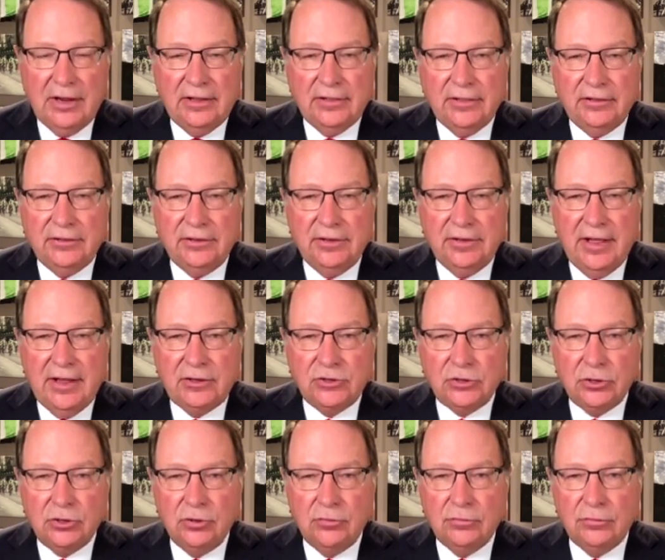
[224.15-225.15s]
then the
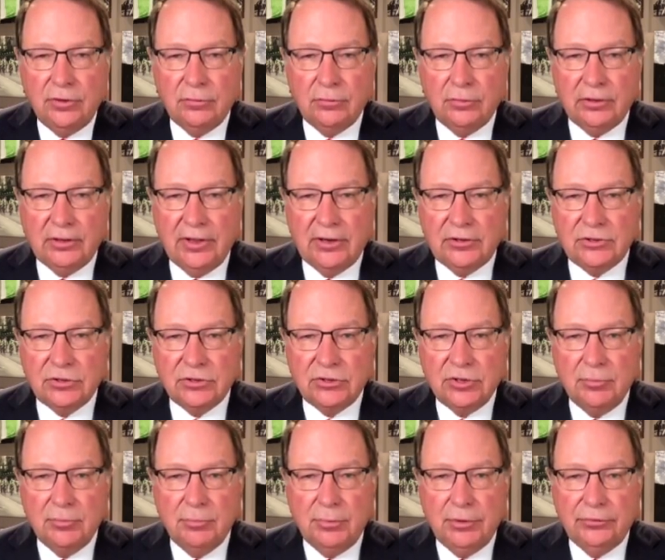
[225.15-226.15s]
nature of a
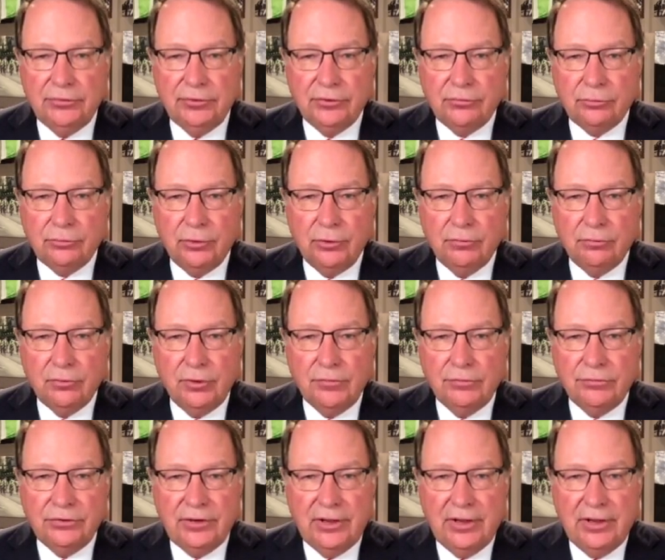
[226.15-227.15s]
relationship business, we we've
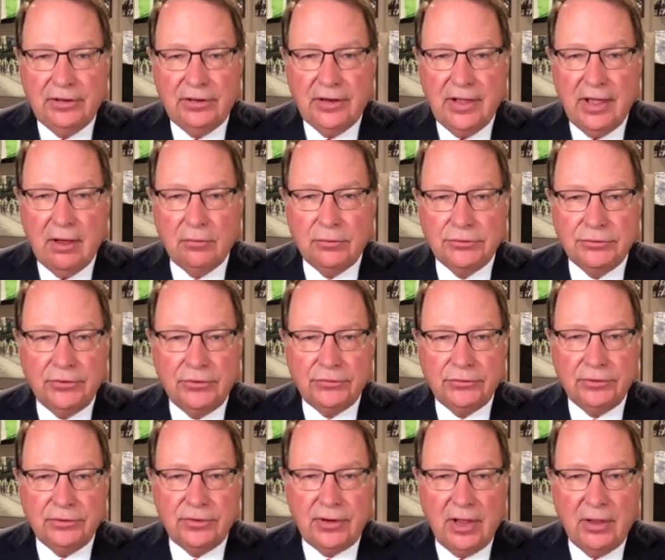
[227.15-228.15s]
seen now with just
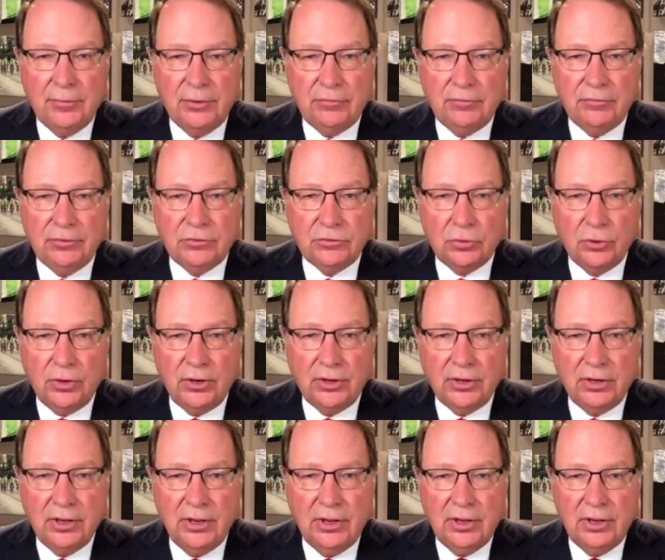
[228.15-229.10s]
in time inventory